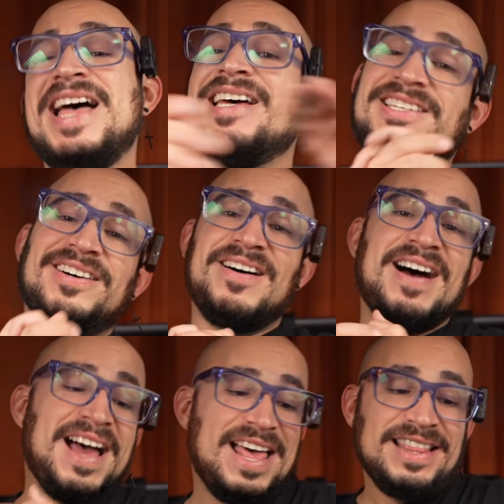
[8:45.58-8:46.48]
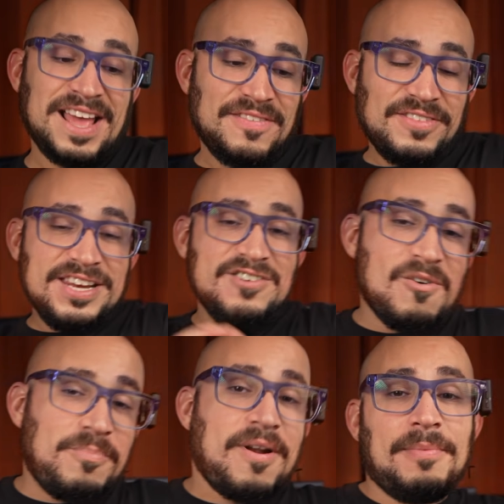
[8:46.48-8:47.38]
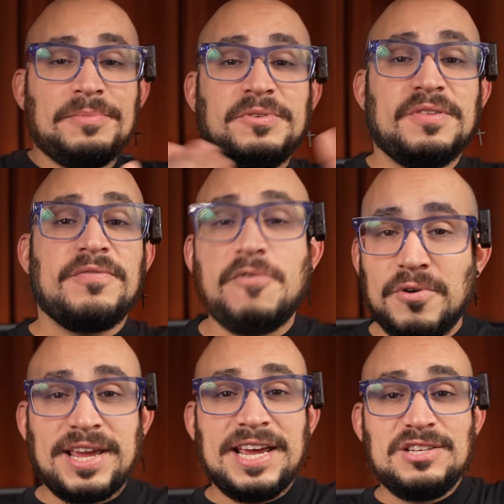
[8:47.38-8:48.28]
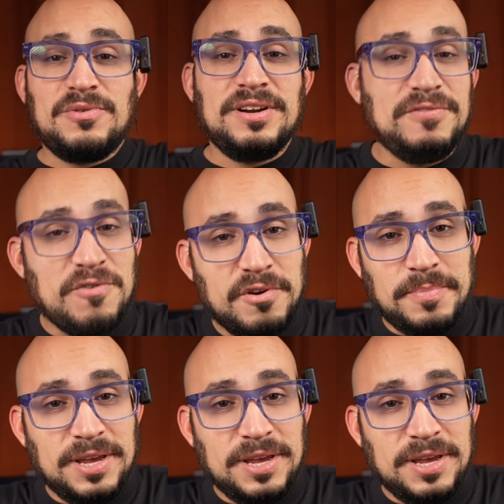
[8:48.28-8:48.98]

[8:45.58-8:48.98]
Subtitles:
So definitely no problems with the 4K 24p.